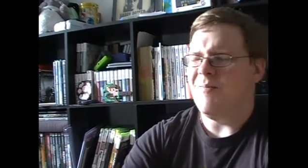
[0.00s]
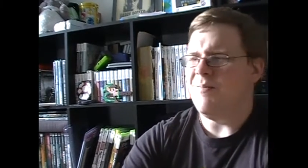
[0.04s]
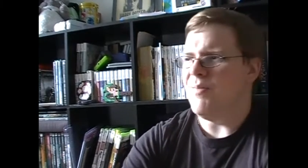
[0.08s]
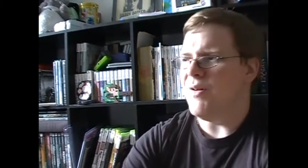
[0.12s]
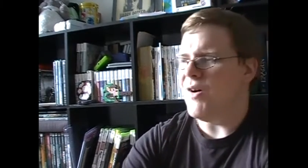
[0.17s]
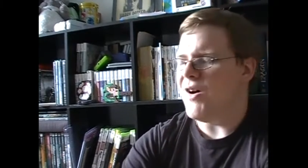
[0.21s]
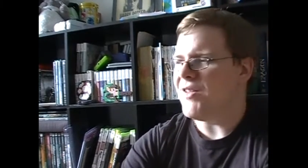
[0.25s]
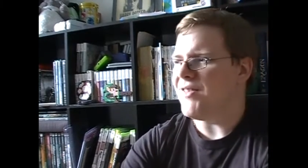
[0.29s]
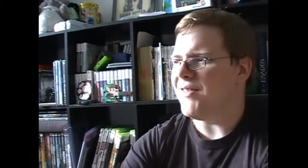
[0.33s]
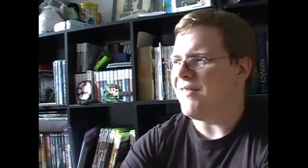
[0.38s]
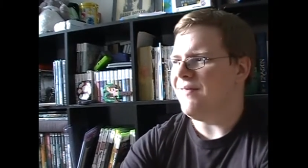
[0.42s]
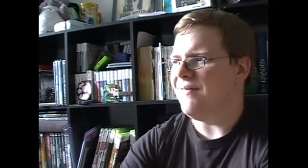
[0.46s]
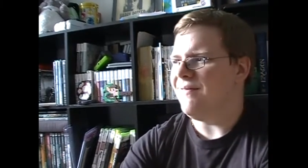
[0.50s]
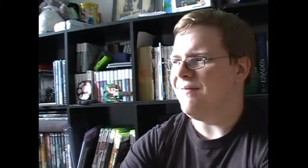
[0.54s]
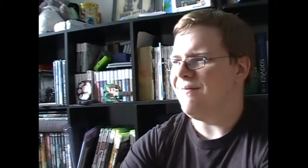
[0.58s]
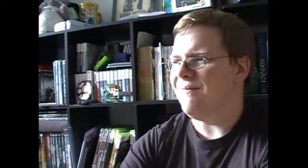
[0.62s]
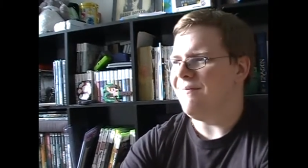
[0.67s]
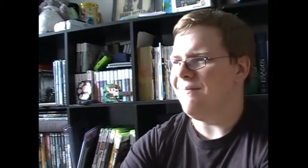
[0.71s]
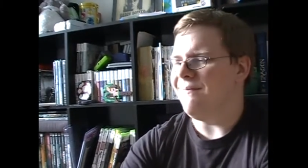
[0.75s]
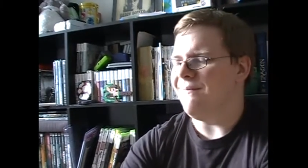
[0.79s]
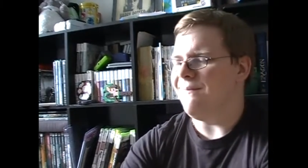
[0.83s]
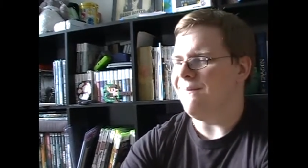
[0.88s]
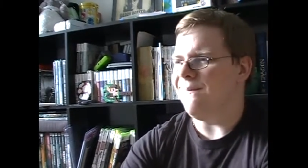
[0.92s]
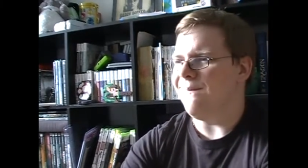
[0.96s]
But
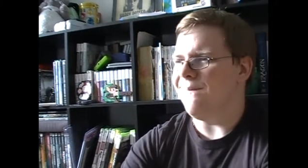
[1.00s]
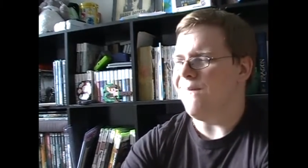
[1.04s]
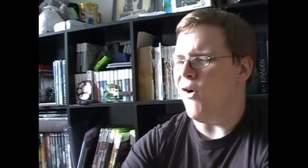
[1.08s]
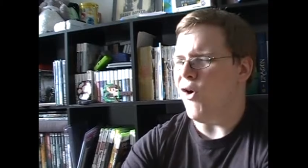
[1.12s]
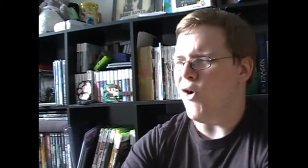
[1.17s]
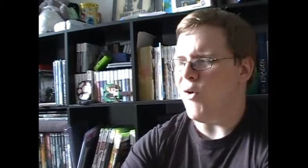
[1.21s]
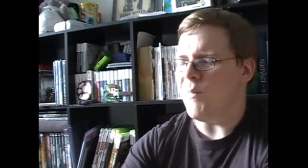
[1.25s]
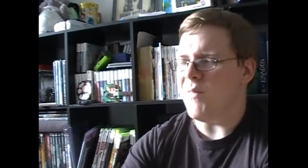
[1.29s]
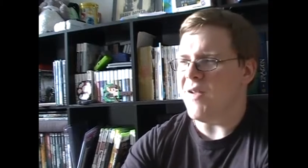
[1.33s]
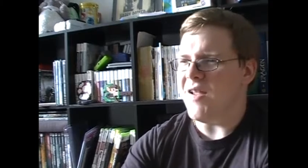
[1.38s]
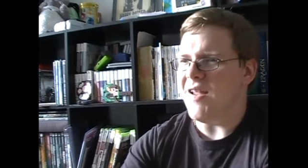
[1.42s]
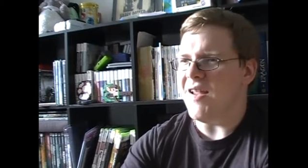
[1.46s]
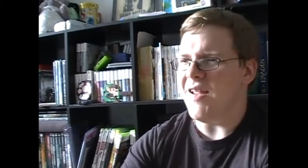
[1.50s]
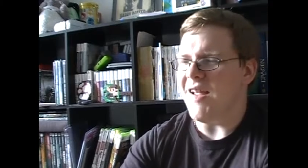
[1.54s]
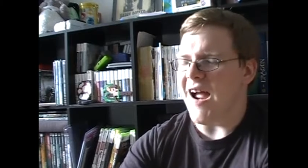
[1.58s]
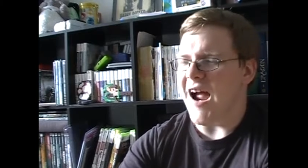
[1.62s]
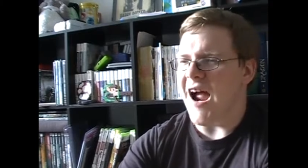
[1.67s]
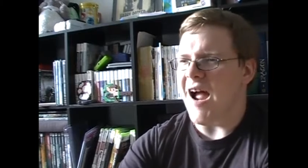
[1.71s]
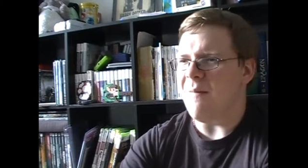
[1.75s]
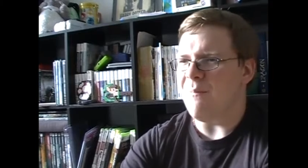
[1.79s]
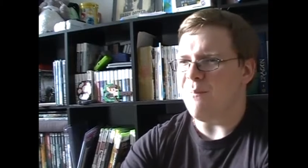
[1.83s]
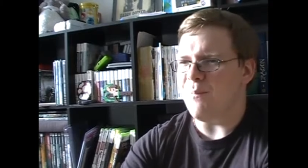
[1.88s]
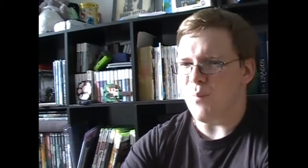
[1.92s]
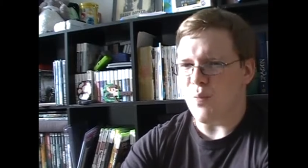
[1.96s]
for me,
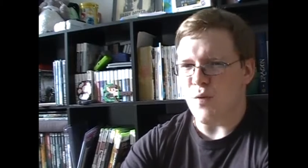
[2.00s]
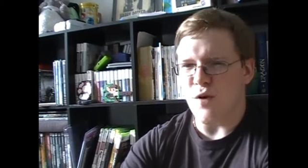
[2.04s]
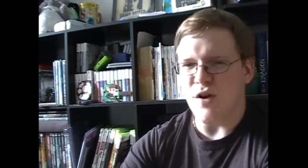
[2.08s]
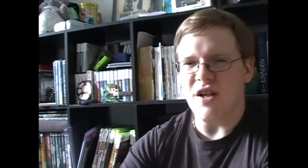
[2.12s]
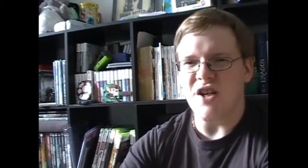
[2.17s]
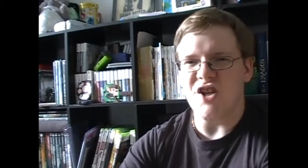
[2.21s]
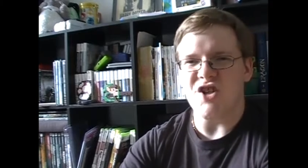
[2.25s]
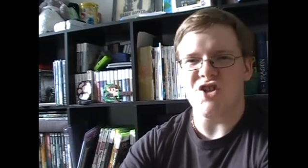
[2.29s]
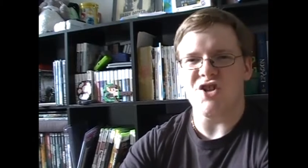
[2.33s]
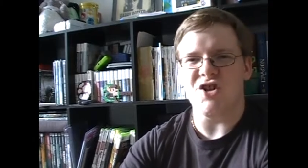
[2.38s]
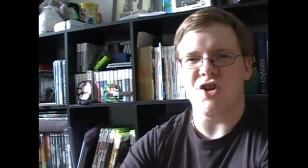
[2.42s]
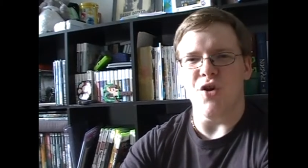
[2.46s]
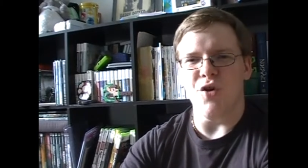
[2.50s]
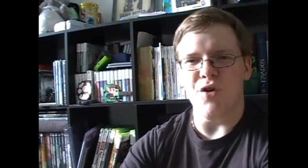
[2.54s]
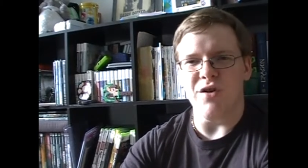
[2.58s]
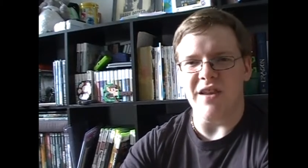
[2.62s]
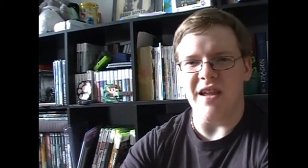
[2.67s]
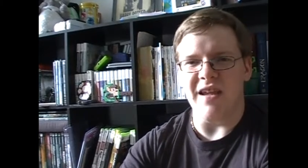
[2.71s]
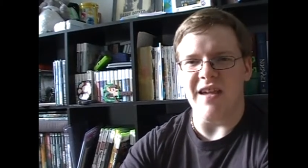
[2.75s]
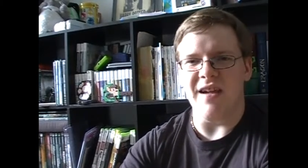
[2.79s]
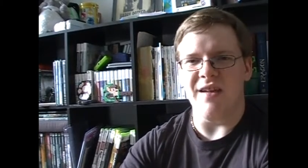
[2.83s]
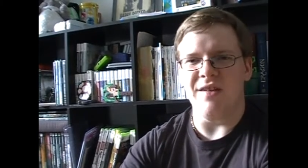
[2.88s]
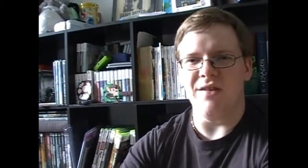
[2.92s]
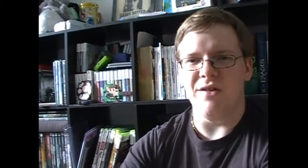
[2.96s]
I'm pretty sure
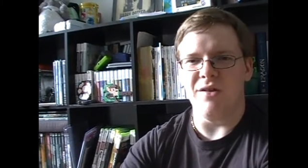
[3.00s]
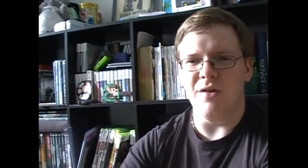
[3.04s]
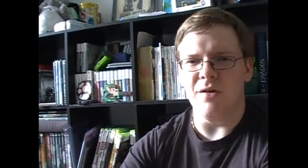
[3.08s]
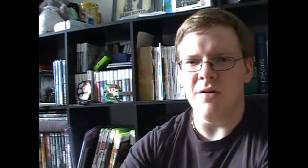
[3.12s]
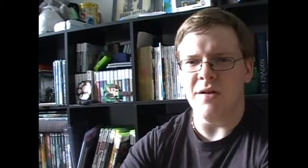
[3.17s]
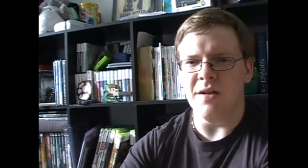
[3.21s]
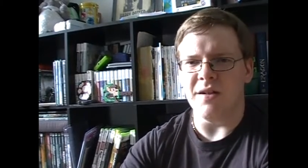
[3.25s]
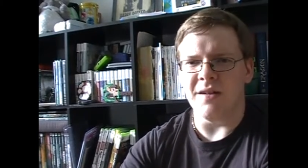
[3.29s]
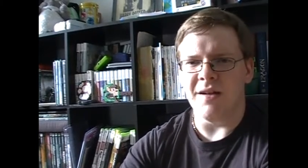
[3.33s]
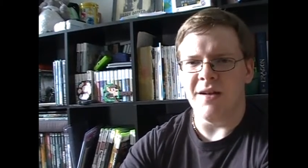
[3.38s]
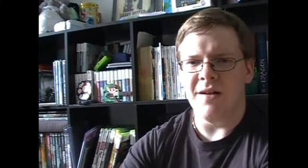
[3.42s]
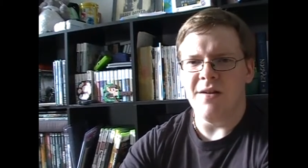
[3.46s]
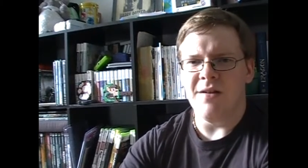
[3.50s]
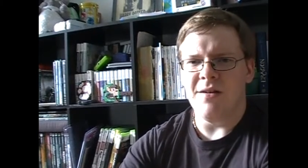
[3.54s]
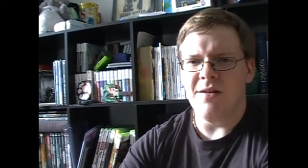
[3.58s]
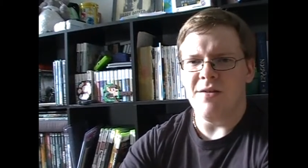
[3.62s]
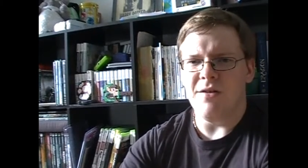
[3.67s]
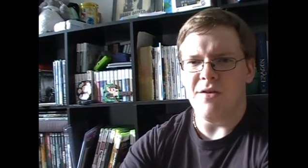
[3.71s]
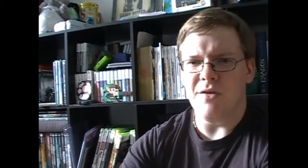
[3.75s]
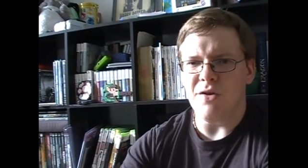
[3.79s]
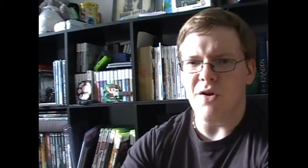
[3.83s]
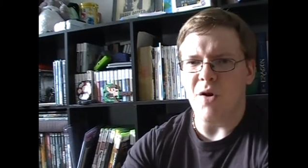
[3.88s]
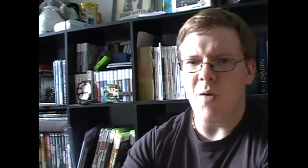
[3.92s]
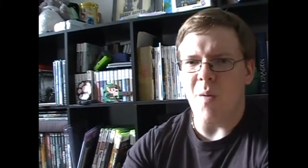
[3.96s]
they can do it.
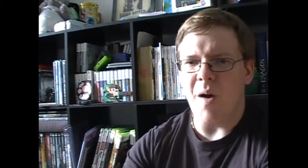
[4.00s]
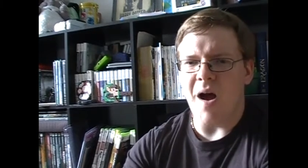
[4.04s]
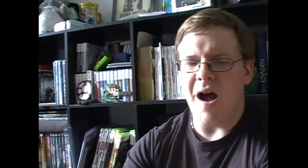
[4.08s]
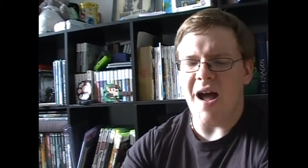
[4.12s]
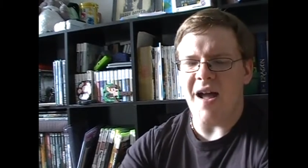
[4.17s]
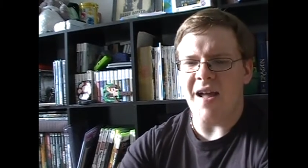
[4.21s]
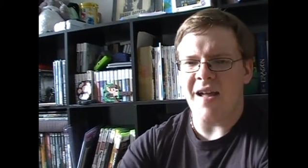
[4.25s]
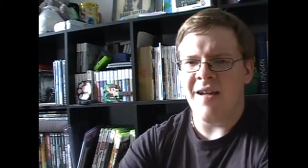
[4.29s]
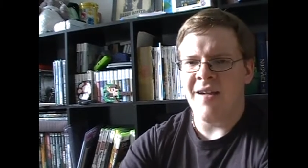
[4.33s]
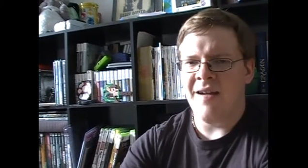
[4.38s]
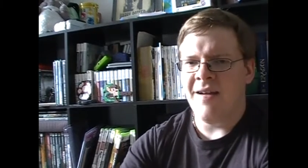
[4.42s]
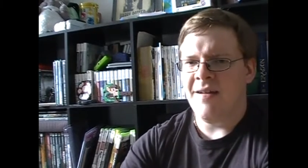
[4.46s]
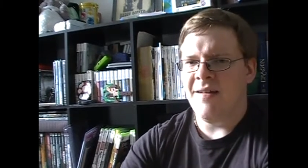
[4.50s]
You know why?